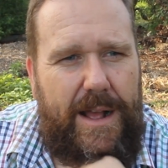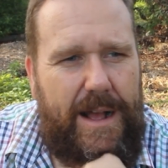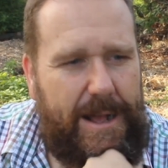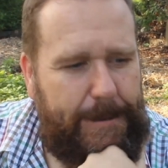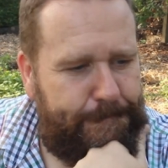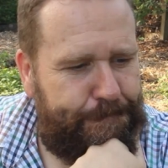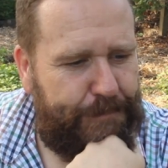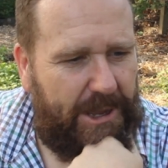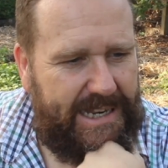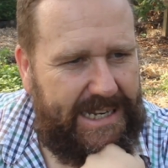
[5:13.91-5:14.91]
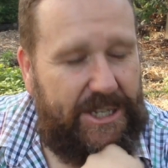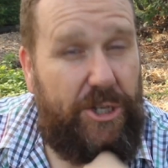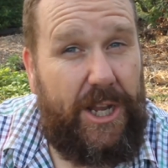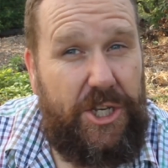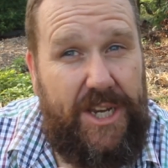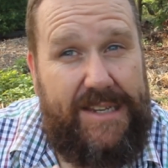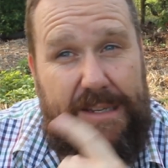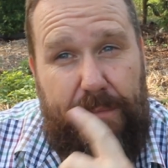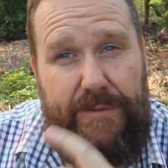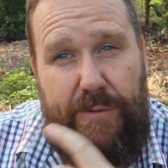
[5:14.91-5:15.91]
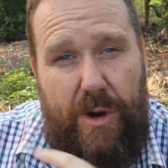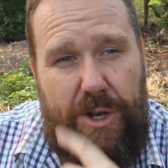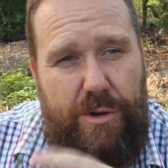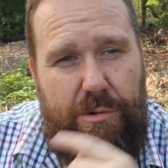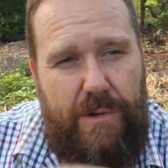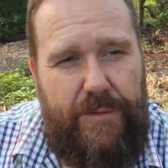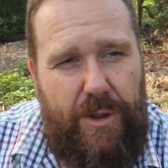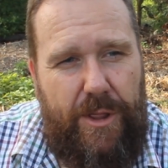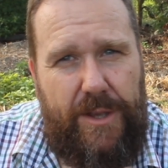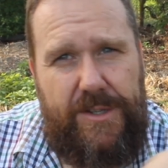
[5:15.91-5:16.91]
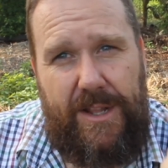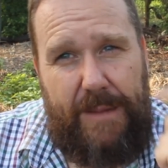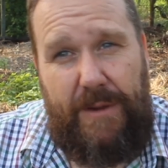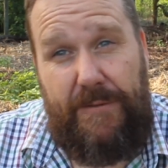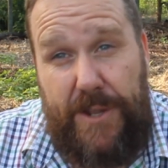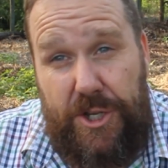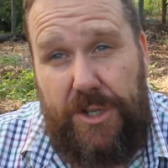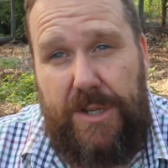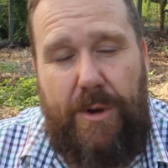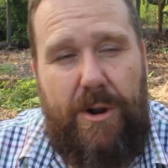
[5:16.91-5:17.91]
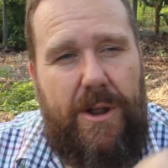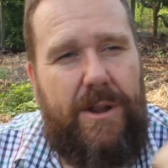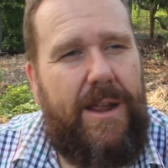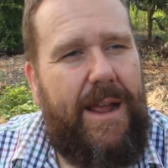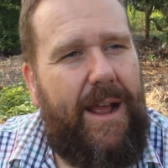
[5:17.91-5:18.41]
I need to digest it before I do a review though, so let me finish it tomorrow.